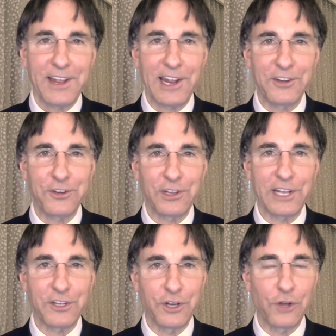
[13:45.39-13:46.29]
and to
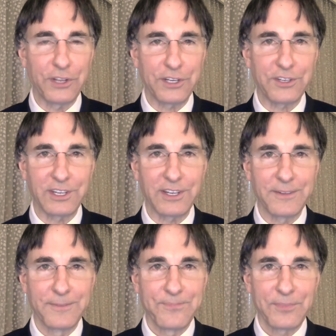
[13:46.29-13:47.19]
let you know
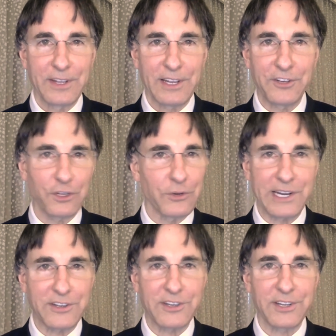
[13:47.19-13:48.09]
that it's a
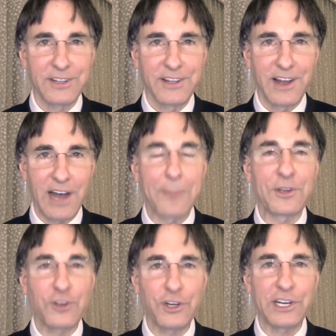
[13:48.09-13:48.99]
great
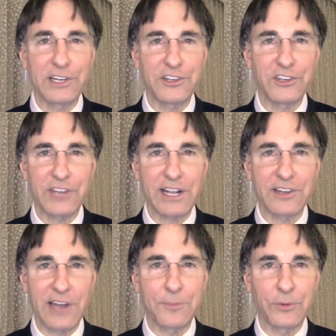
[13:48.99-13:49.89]
opportunity to just take the
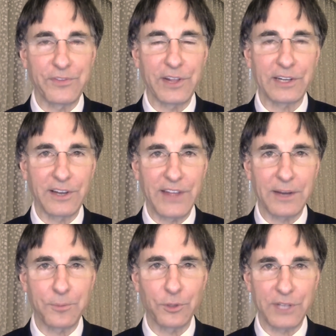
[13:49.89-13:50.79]
time to reflect on
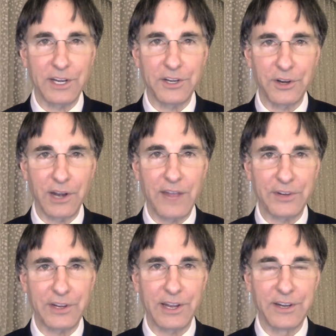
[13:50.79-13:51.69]
that and put that into your life
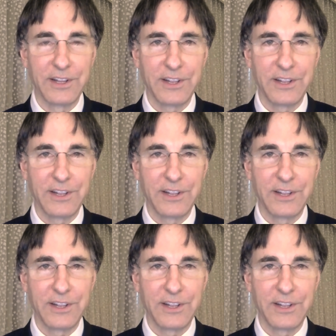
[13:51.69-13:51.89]
again.